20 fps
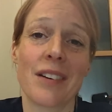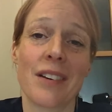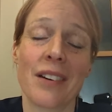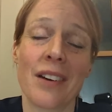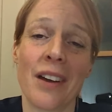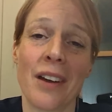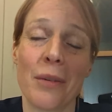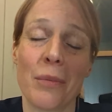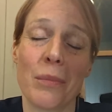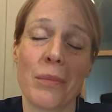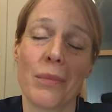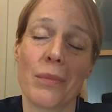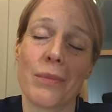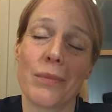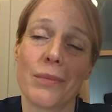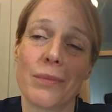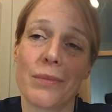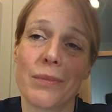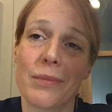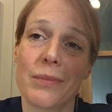
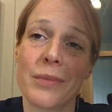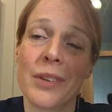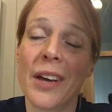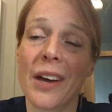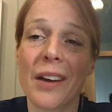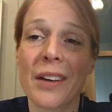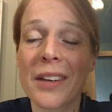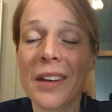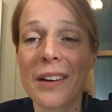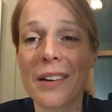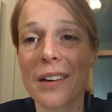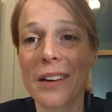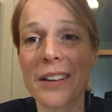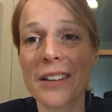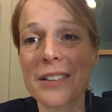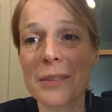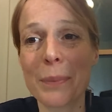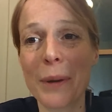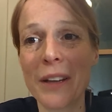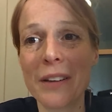yeah, again, like it
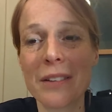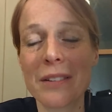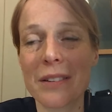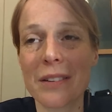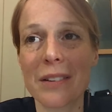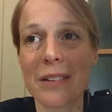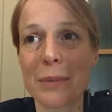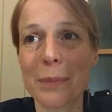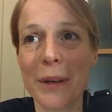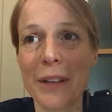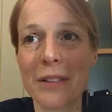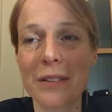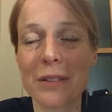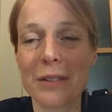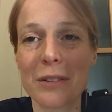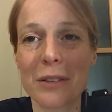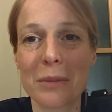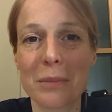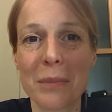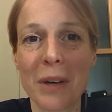depends on
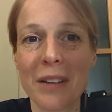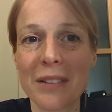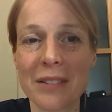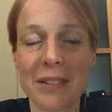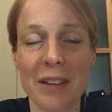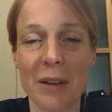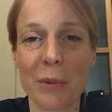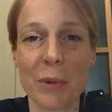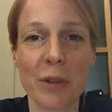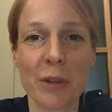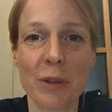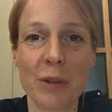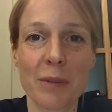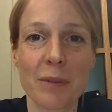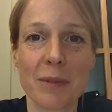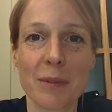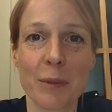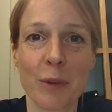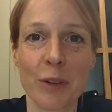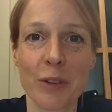your mindset, what you're
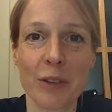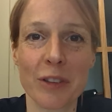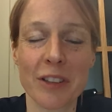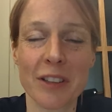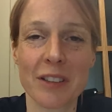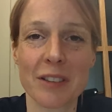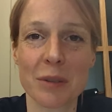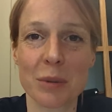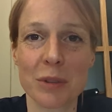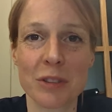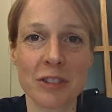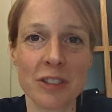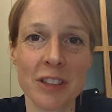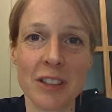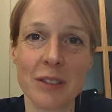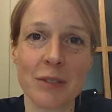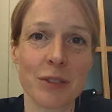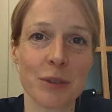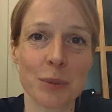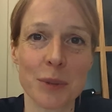looking to
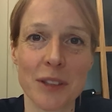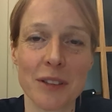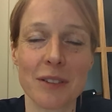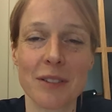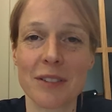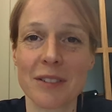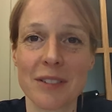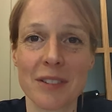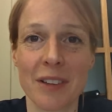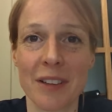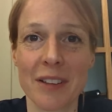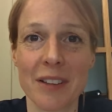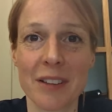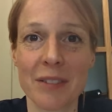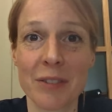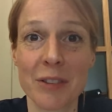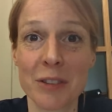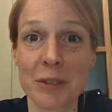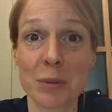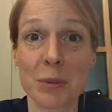achieve as well. Like
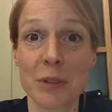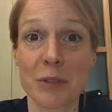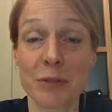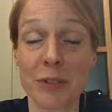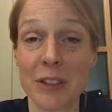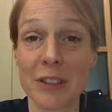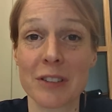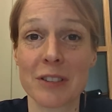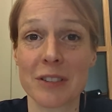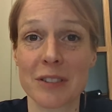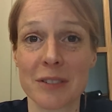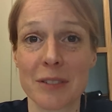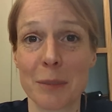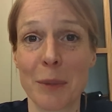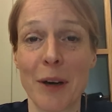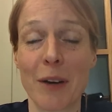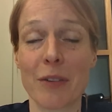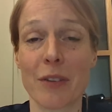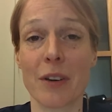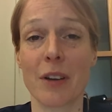if you just want to finish a
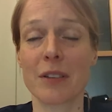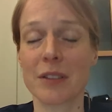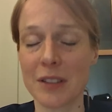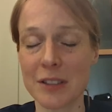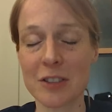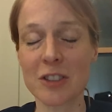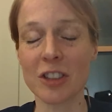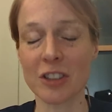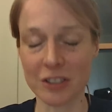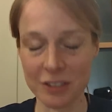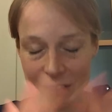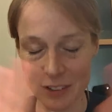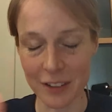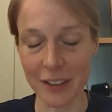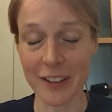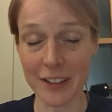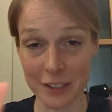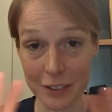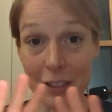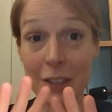marathon, I say just,
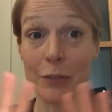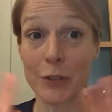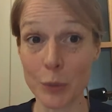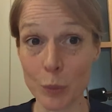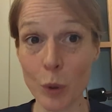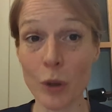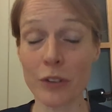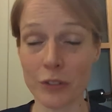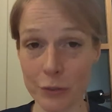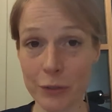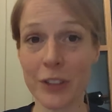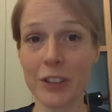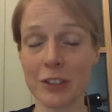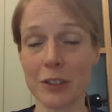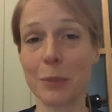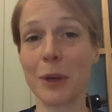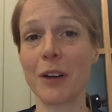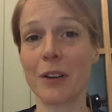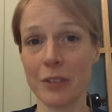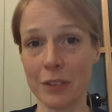like if you want to finish a
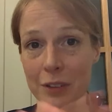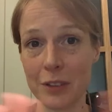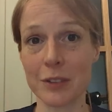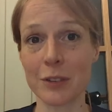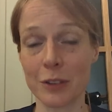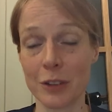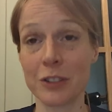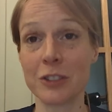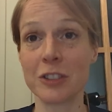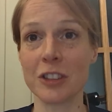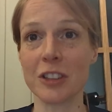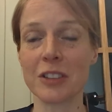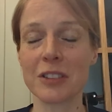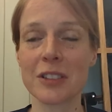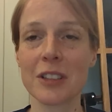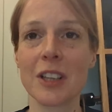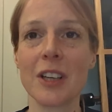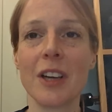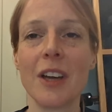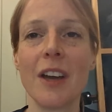marathon, it's not a
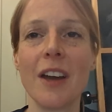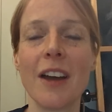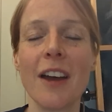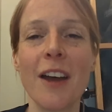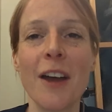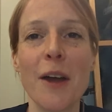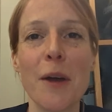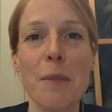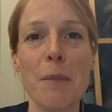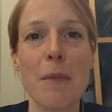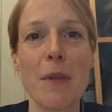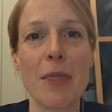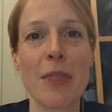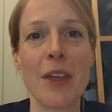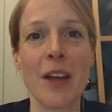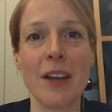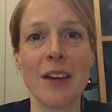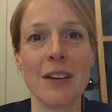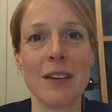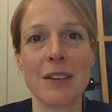just,
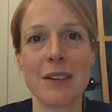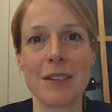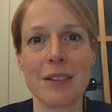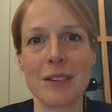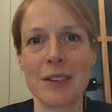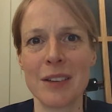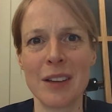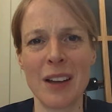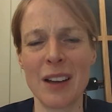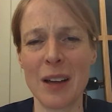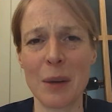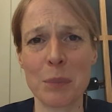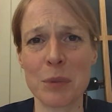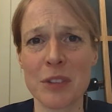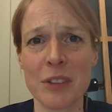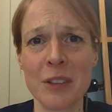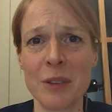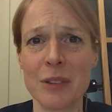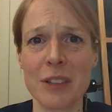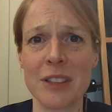then
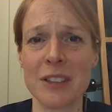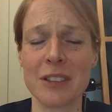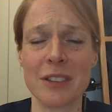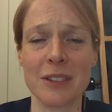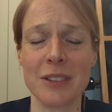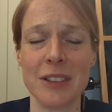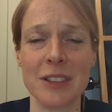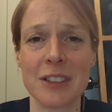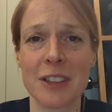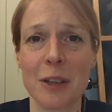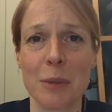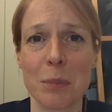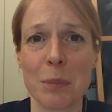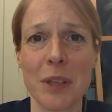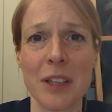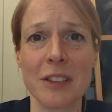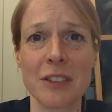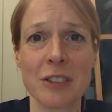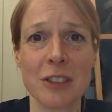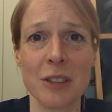absolutely you don't need carbon
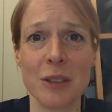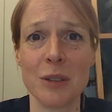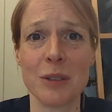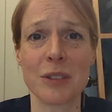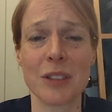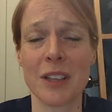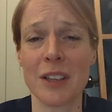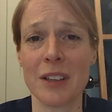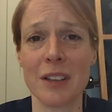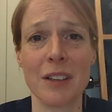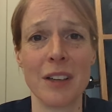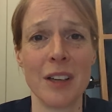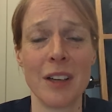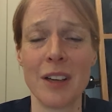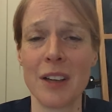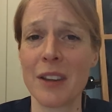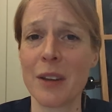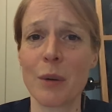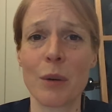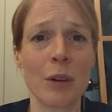plate shoes, and
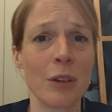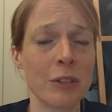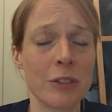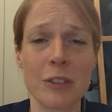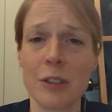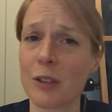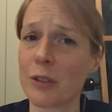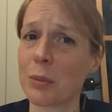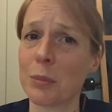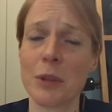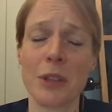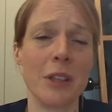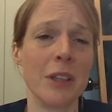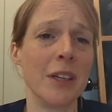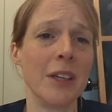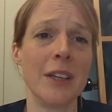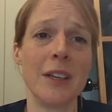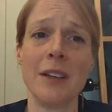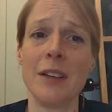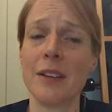they'll cost you lots of
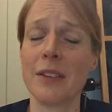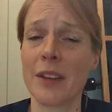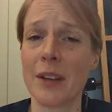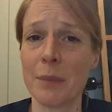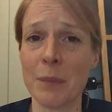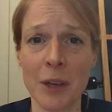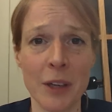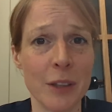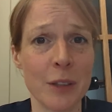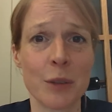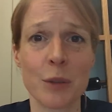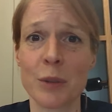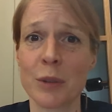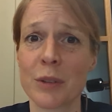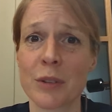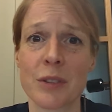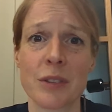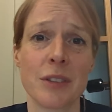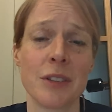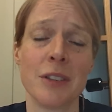money. They might
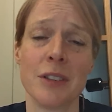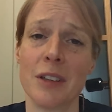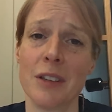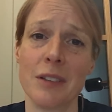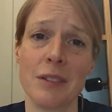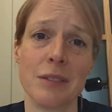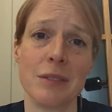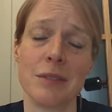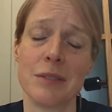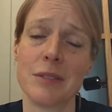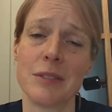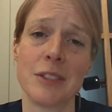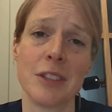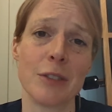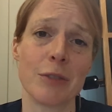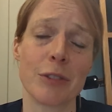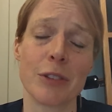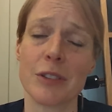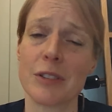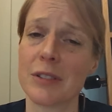cause, you know,
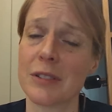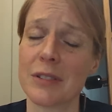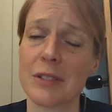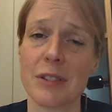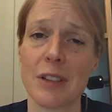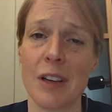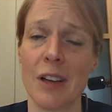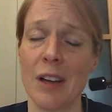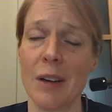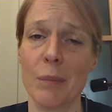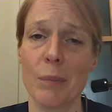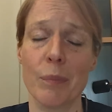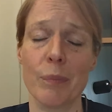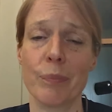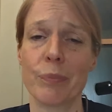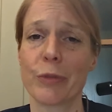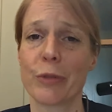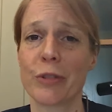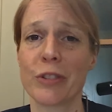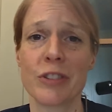different
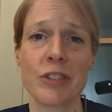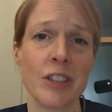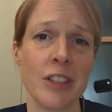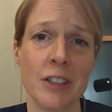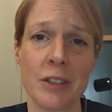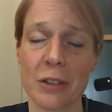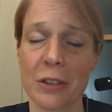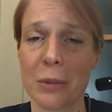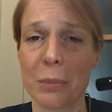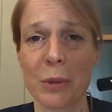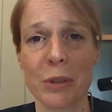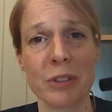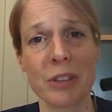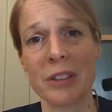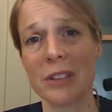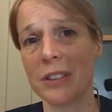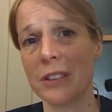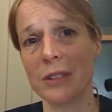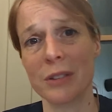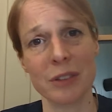fatigue on your body
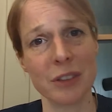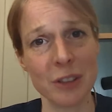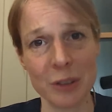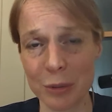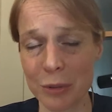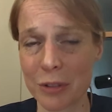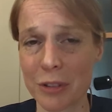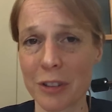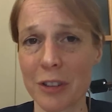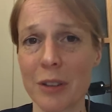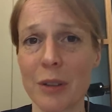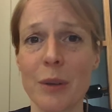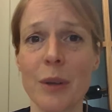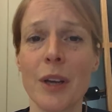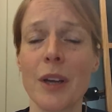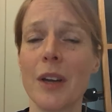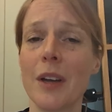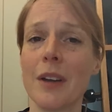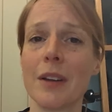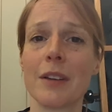that you're not used to.
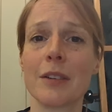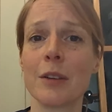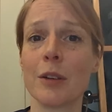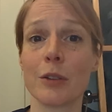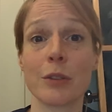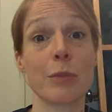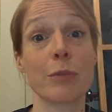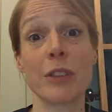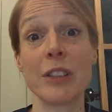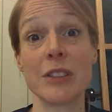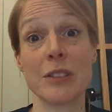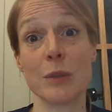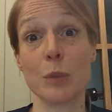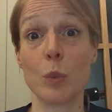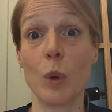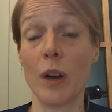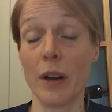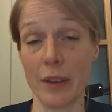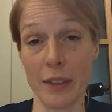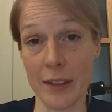There's lots of reasons
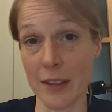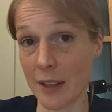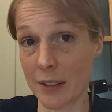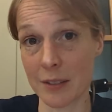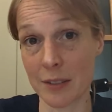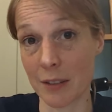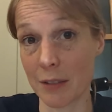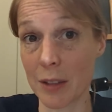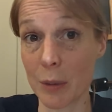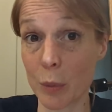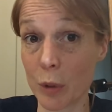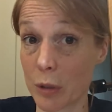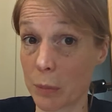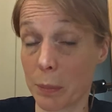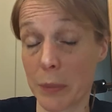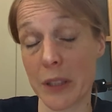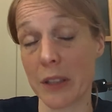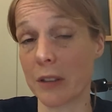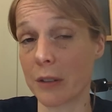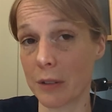why they necessarily wouldn't
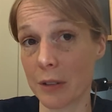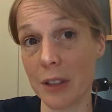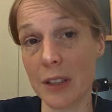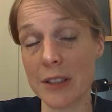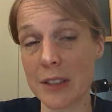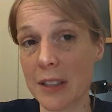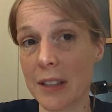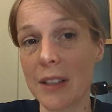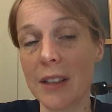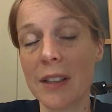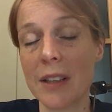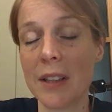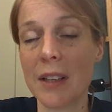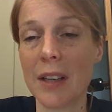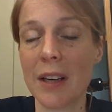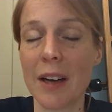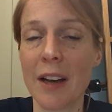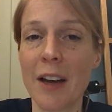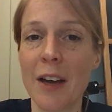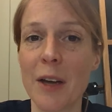be a good idea.
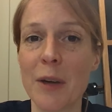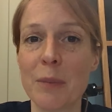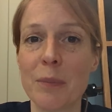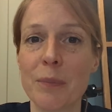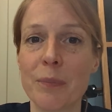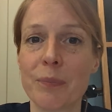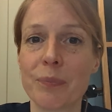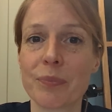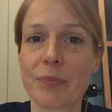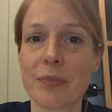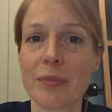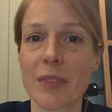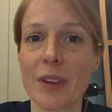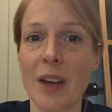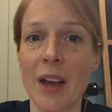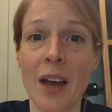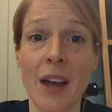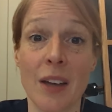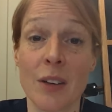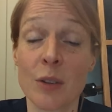
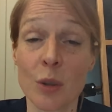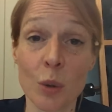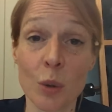And